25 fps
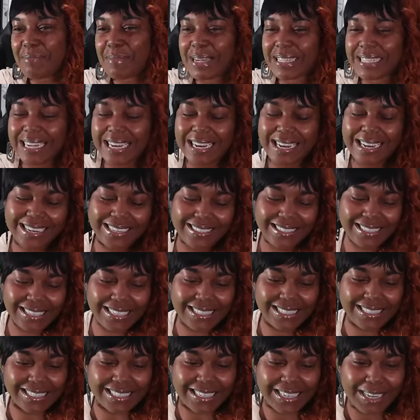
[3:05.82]
Miss Honey
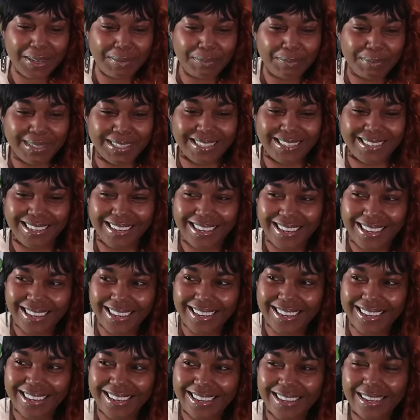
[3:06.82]
Tip
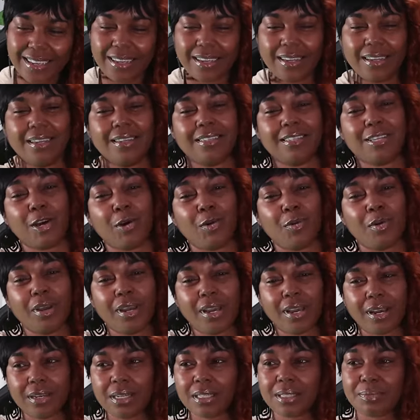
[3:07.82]
T. So
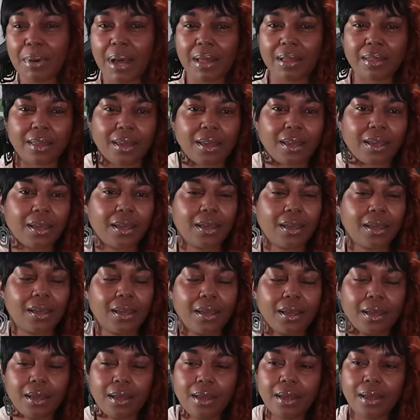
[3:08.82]
here, this is my thing.
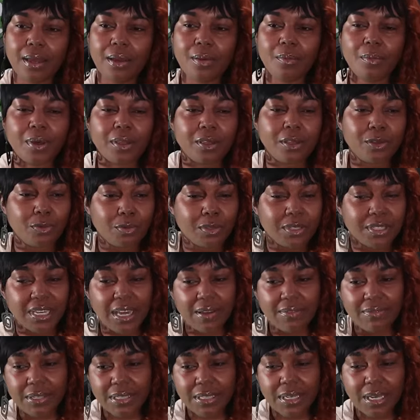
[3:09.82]
Yeah. Whether you
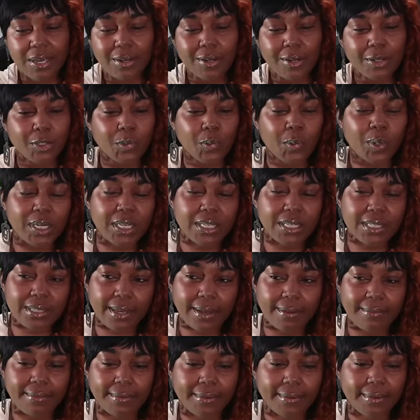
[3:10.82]
17 or
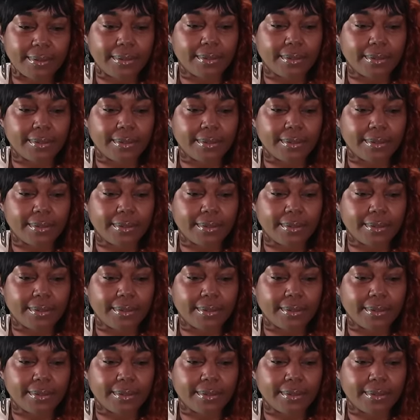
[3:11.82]
27